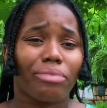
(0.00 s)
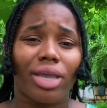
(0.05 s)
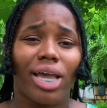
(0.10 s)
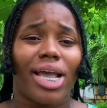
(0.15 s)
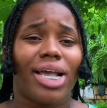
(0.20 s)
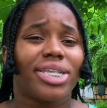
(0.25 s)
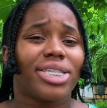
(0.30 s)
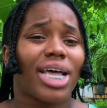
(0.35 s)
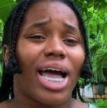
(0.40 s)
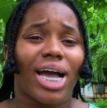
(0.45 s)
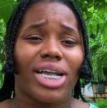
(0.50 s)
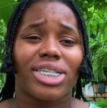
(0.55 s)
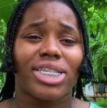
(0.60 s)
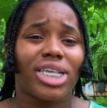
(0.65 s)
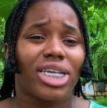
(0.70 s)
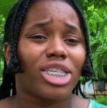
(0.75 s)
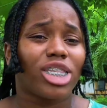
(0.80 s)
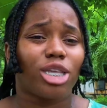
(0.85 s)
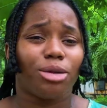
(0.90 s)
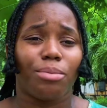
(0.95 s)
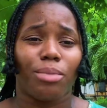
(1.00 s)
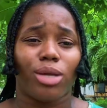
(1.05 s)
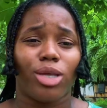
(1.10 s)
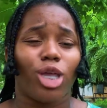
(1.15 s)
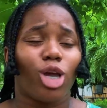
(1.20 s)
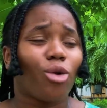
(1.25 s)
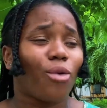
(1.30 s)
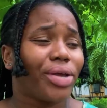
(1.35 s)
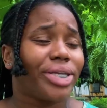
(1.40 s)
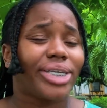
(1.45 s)
is accessible.
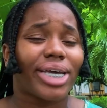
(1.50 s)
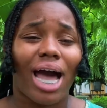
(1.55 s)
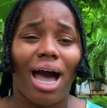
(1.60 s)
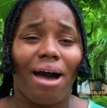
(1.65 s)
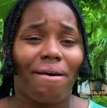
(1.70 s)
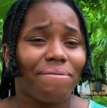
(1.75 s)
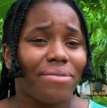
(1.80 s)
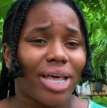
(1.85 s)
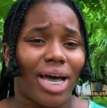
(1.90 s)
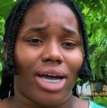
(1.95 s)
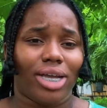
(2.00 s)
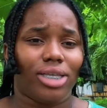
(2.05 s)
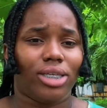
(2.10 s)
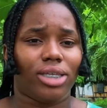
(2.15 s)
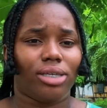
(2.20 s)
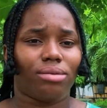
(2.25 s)
You're going to have that.